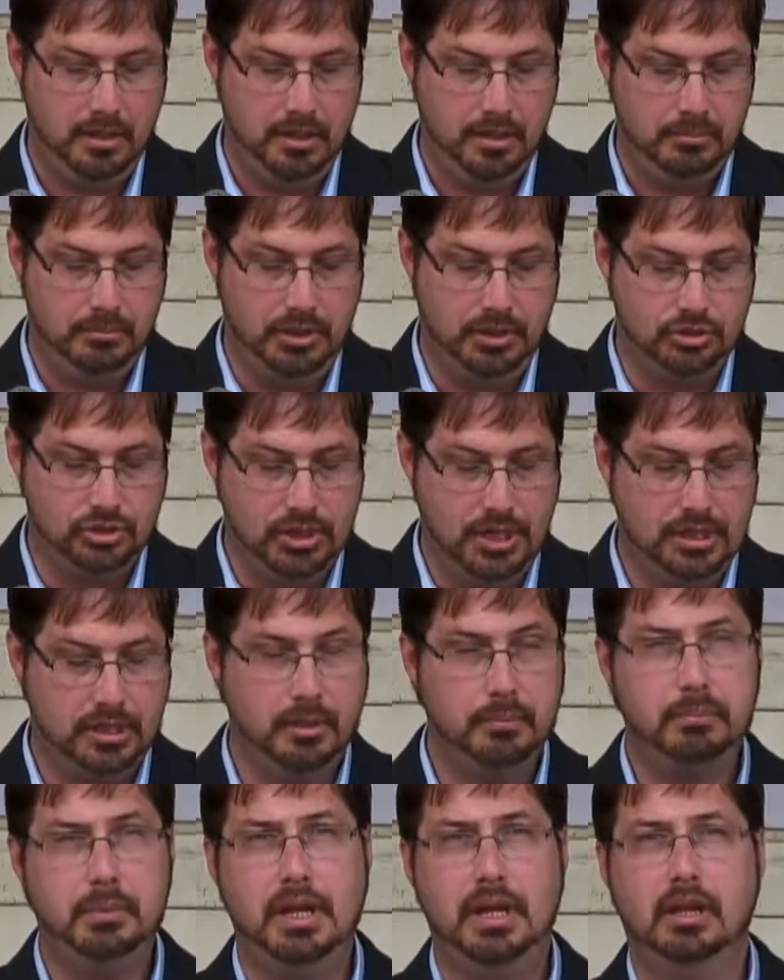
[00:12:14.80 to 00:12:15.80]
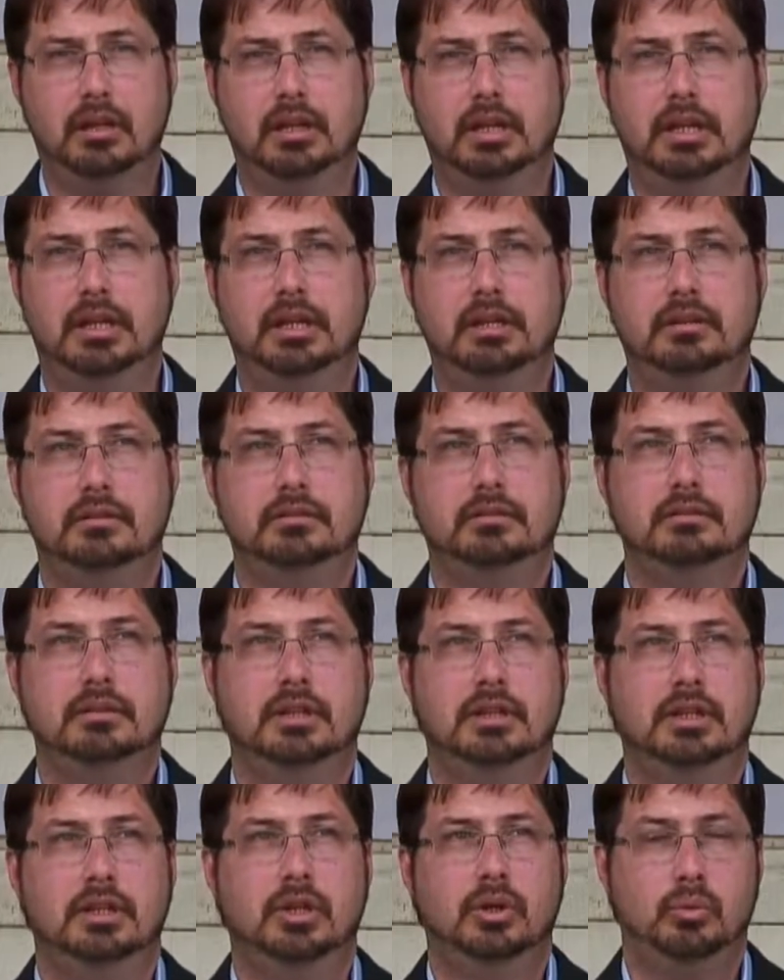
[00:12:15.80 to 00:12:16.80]
But Jacob Bayley
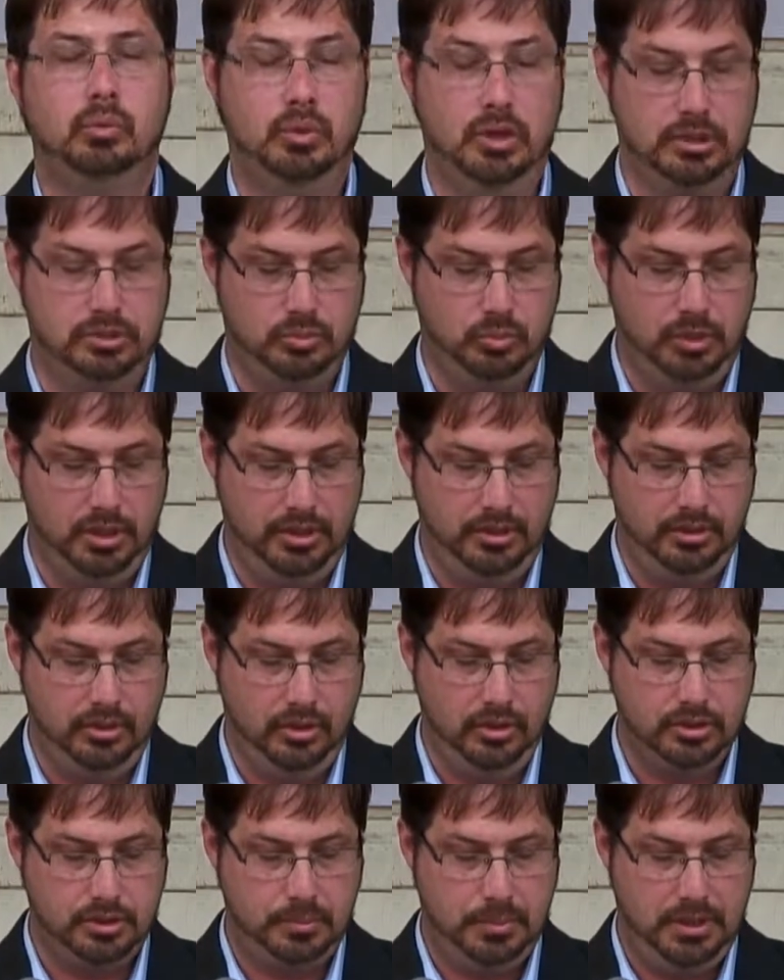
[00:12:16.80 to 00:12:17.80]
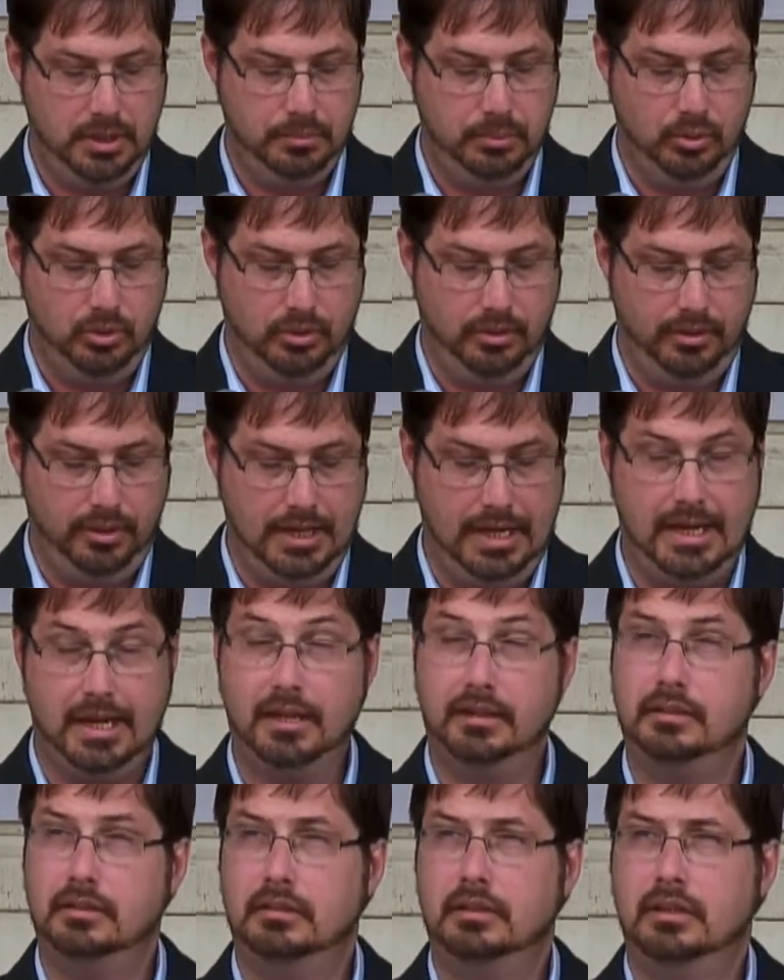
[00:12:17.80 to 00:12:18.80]
was one of those people
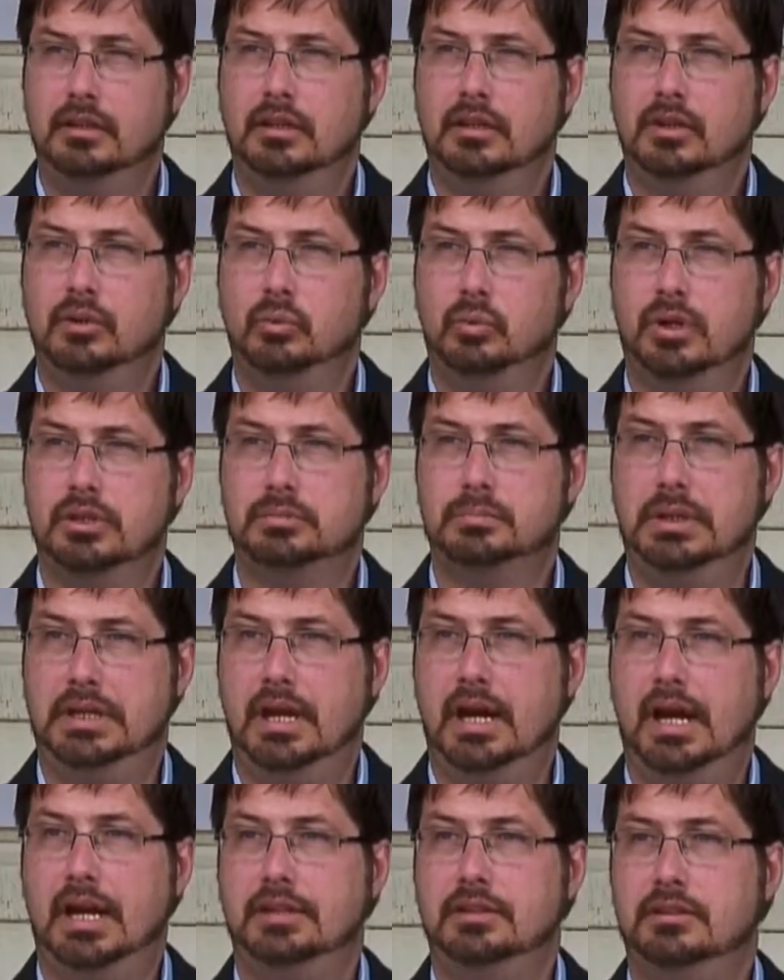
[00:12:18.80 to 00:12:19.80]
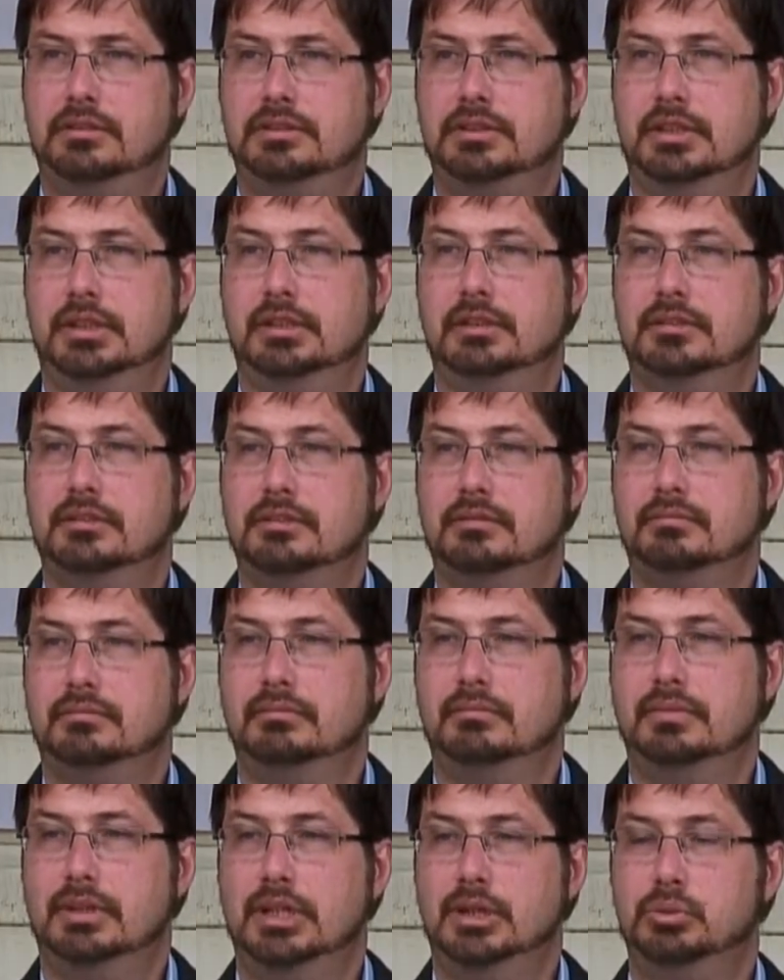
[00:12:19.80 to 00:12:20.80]
that was behind the scenes.
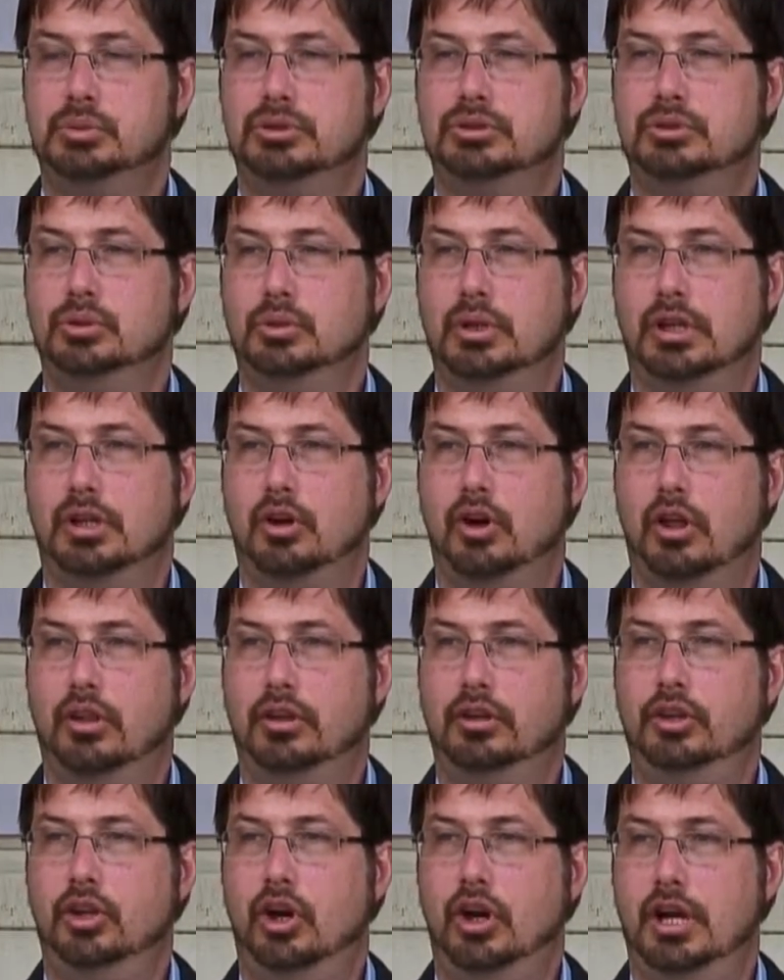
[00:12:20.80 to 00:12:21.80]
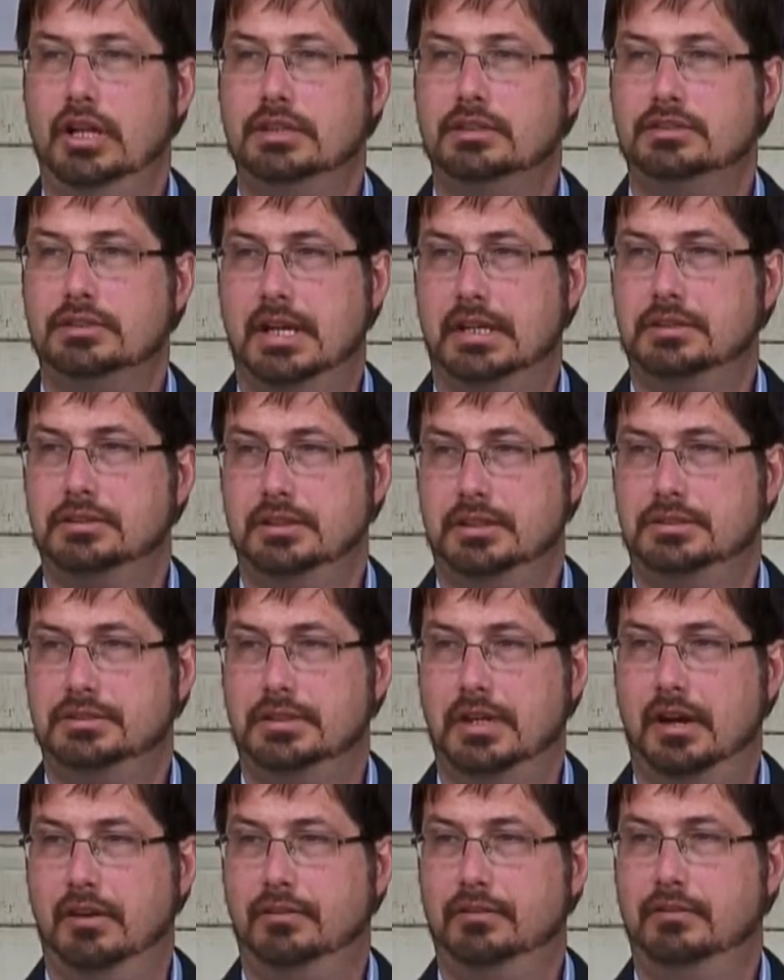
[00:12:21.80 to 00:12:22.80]
He was doing all the non-sexy
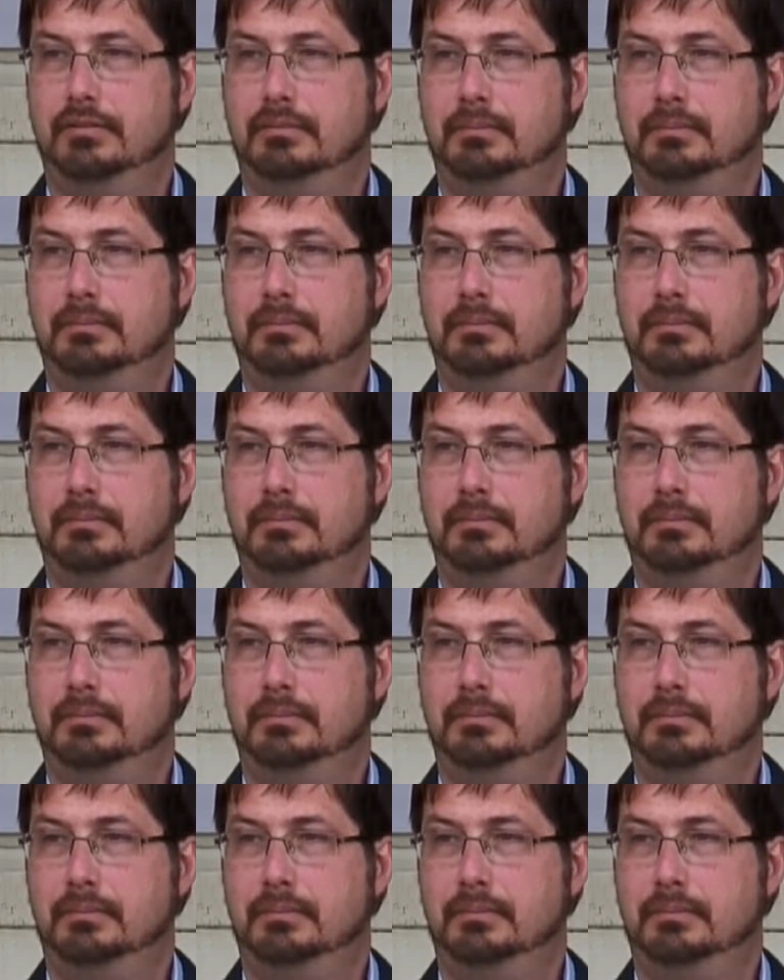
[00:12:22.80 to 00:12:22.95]
stuff.